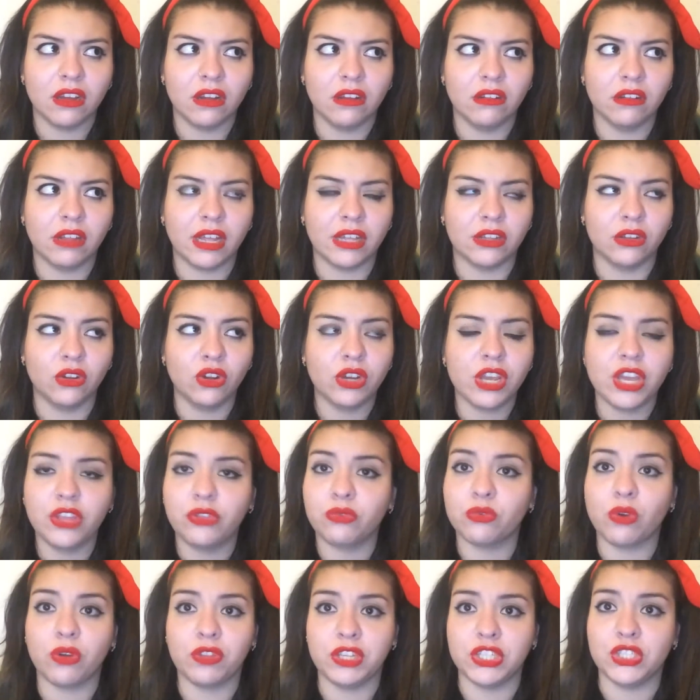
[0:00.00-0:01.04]
like looking
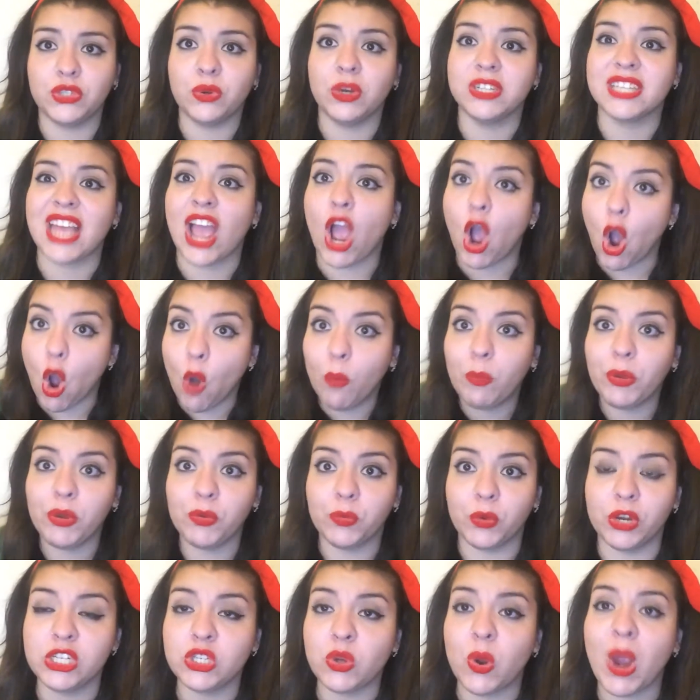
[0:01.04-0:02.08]
through all these doors. I open
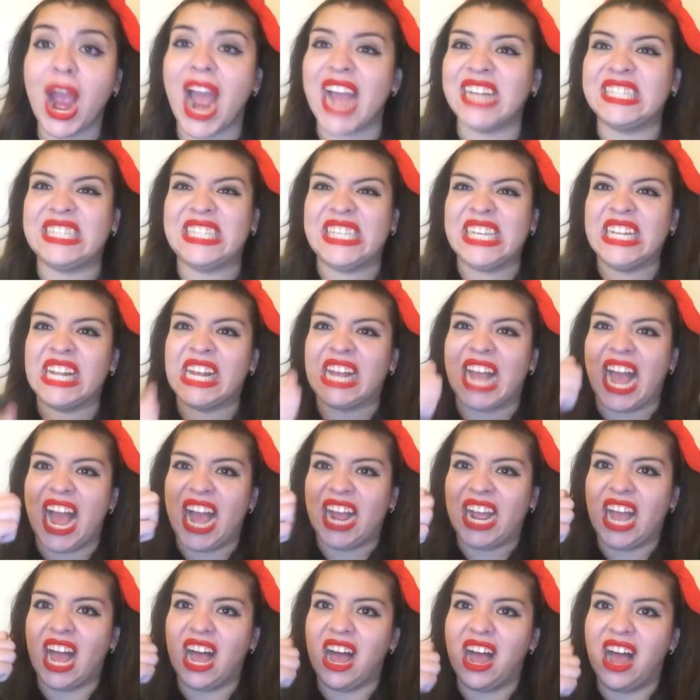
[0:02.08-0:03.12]
one door, I see like
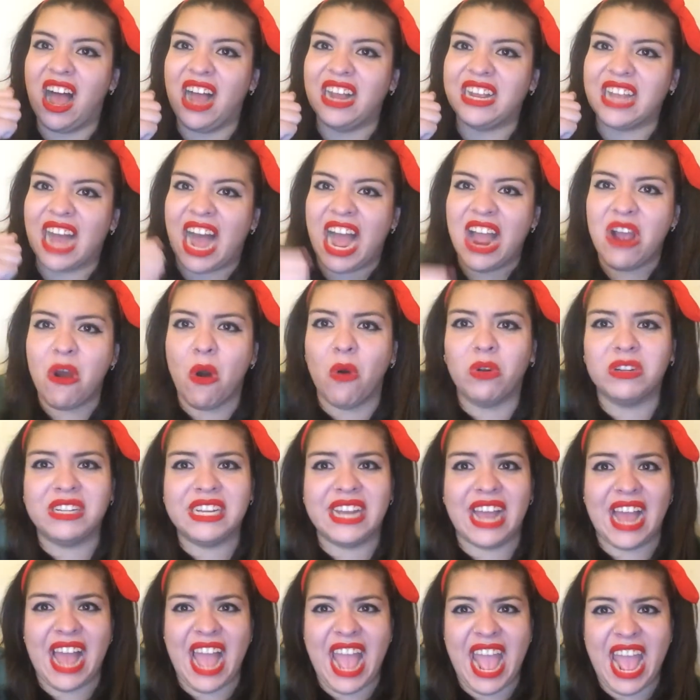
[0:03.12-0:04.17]
a guy
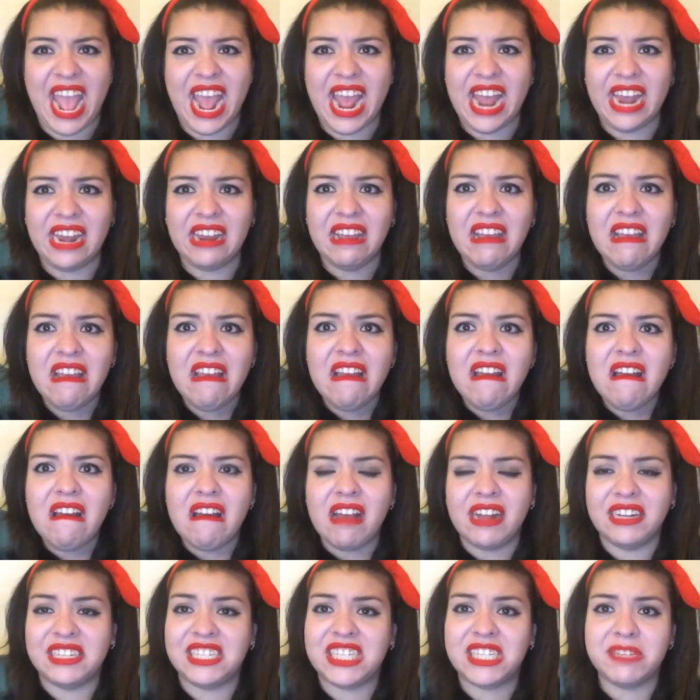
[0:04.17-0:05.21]
holding a head
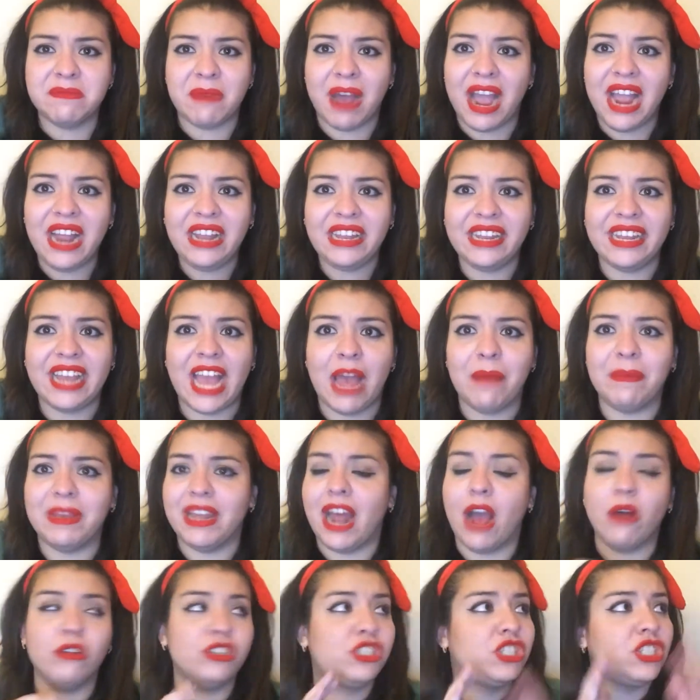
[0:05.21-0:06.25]
and smiling at me.
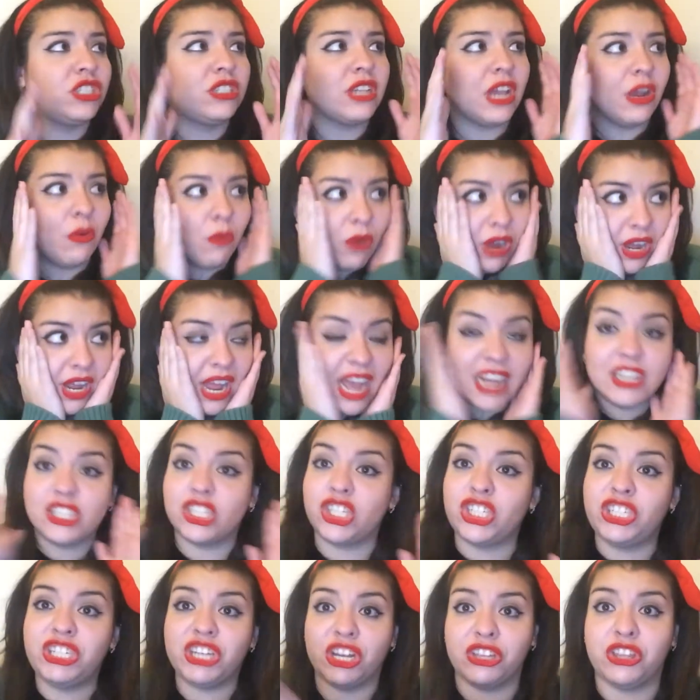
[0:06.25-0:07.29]
I was just like, what? I
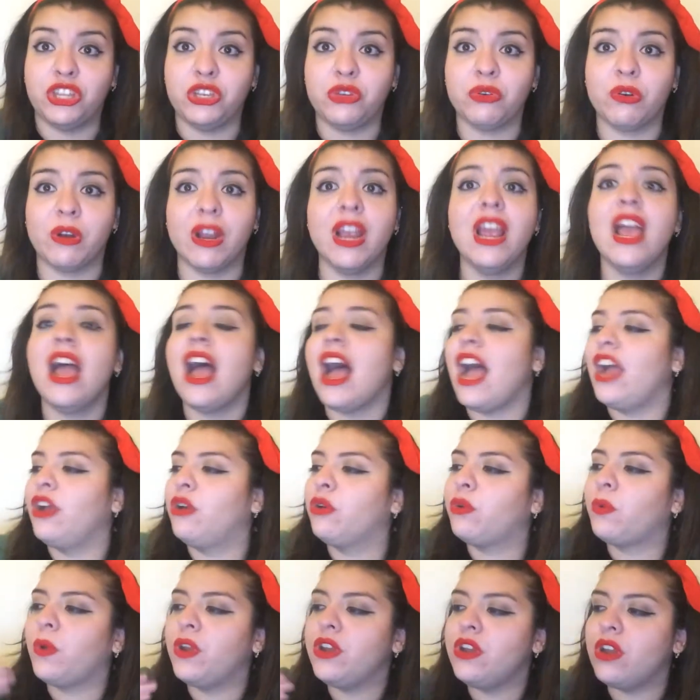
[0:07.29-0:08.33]
just shut the door. I
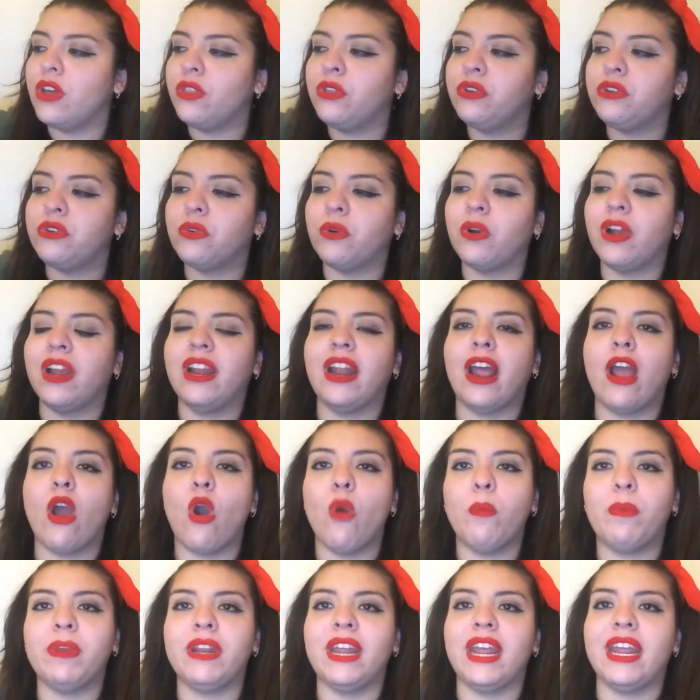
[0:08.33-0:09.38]
go to another door and I
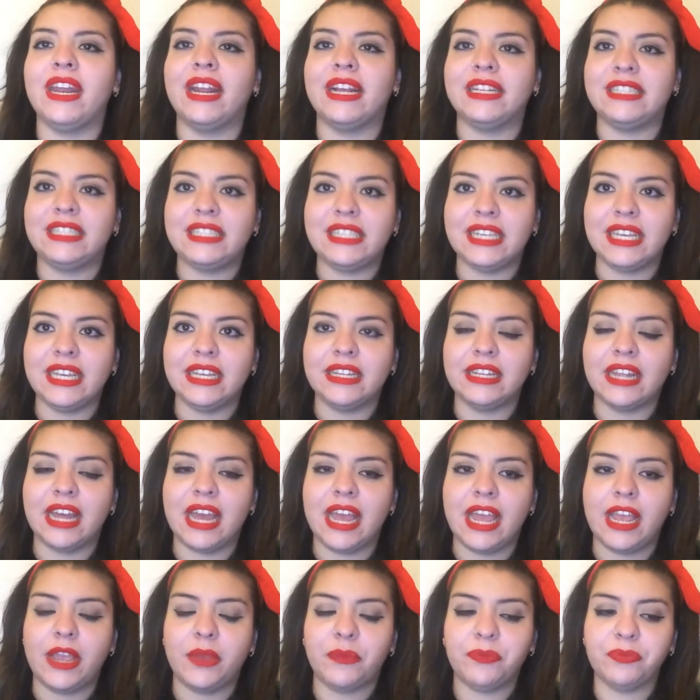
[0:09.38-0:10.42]
open it and I see
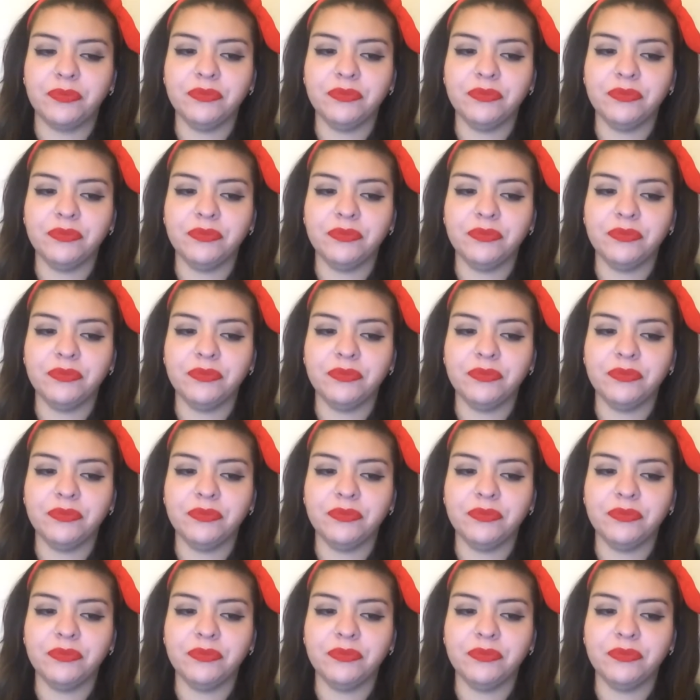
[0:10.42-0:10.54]
like